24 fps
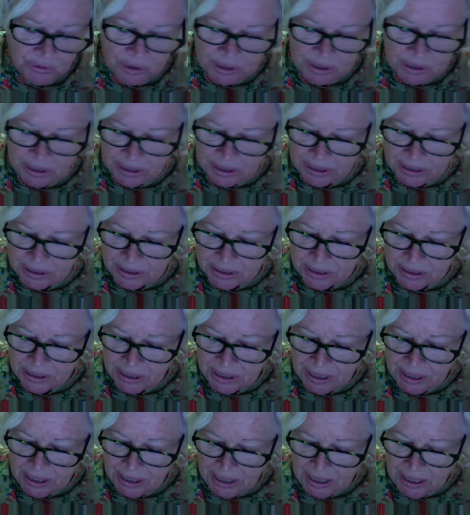years.
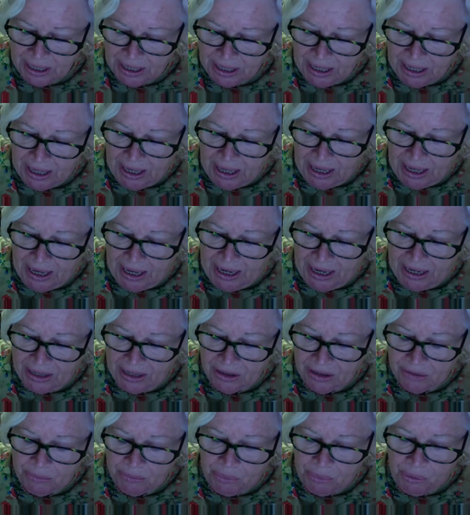And
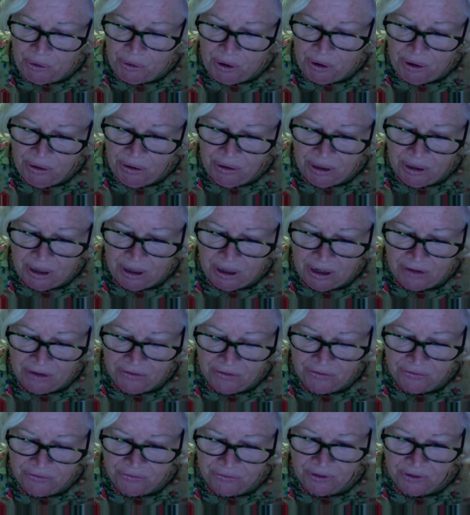the pro-life
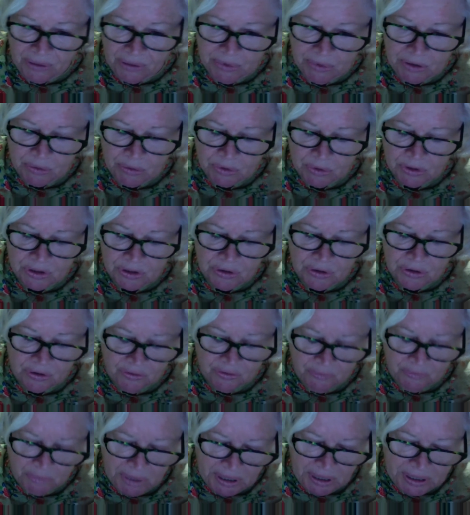lobby were sort of
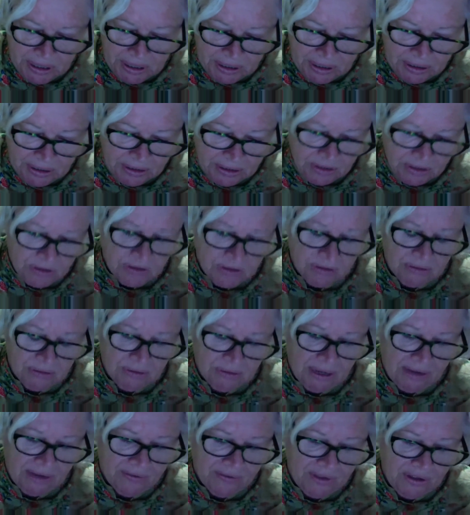meeting to
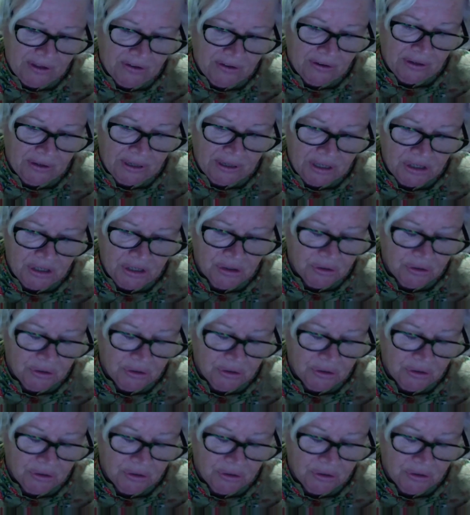have their initial